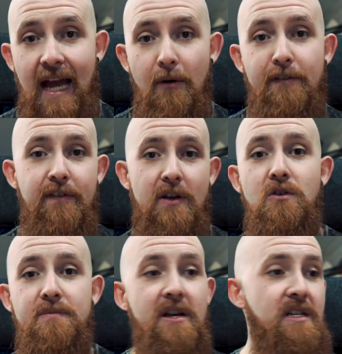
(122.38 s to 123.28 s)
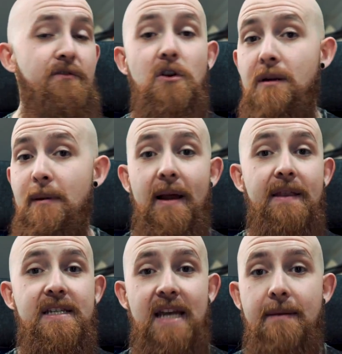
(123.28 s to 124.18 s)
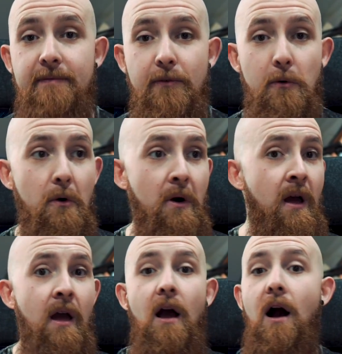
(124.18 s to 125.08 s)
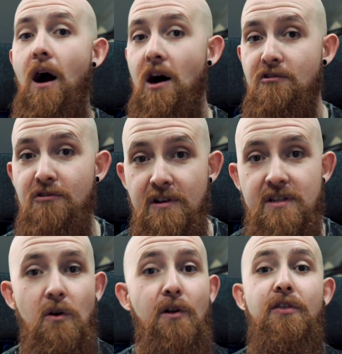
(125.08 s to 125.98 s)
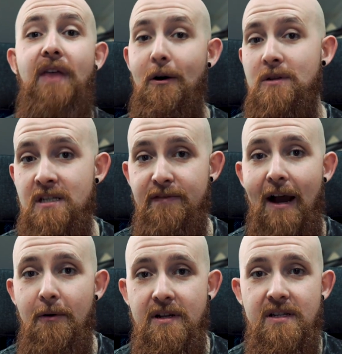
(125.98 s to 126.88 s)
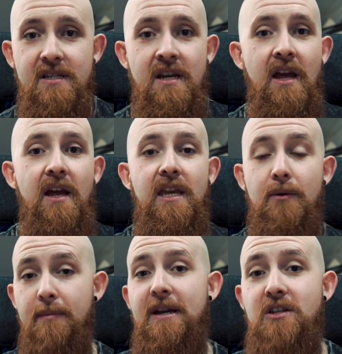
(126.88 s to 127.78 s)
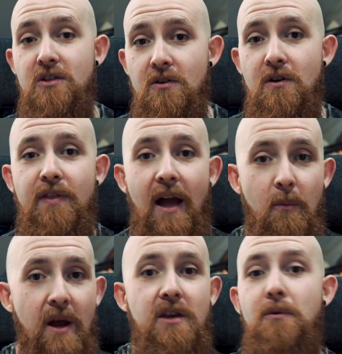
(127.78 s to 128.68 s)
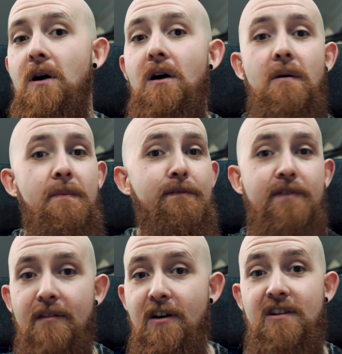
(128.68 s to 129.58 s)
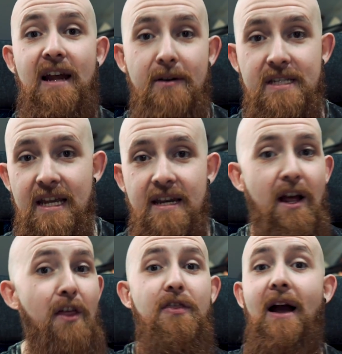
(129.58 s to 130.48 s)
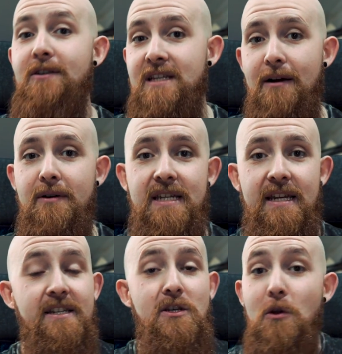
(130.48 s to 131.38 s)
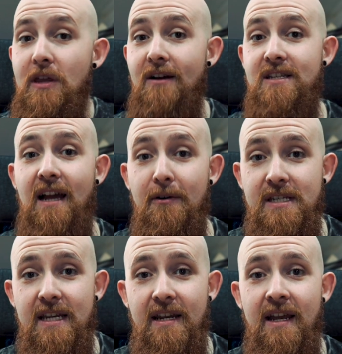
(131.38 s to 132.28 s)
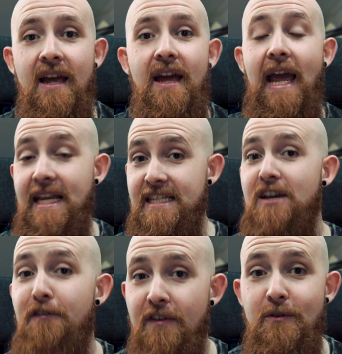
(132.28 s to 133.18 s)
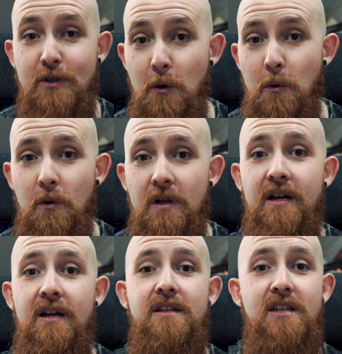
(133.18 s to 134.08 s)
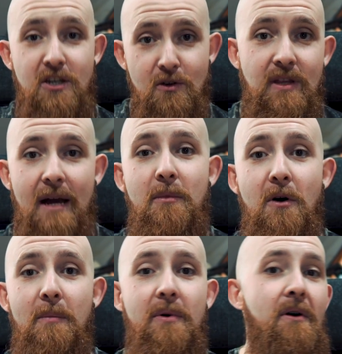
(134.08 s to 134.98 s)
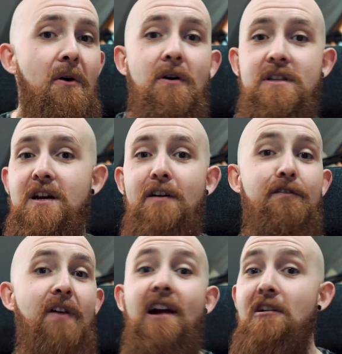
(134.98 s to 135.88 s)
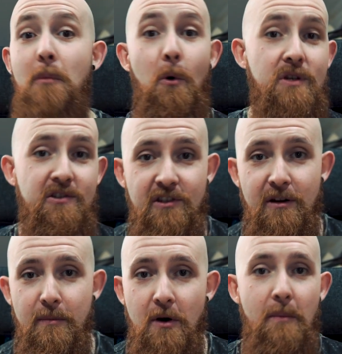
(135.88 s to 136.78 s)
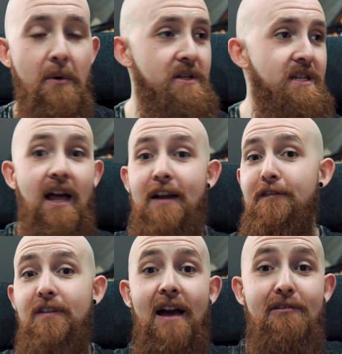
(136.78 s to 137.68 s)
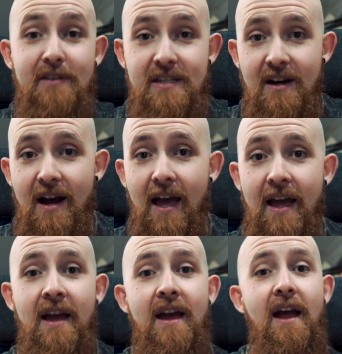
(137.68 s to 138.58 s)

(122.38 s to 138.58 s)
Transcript: how it feels, because if you're going to be playing this game for hundreds or thousands of hours, you want to make sure that when you are 500 hours in, 1,000 hours in, 2,000 hours in, it still feels cool to shoot that mob or to fire a mortar on that mob or to like fly through the sky.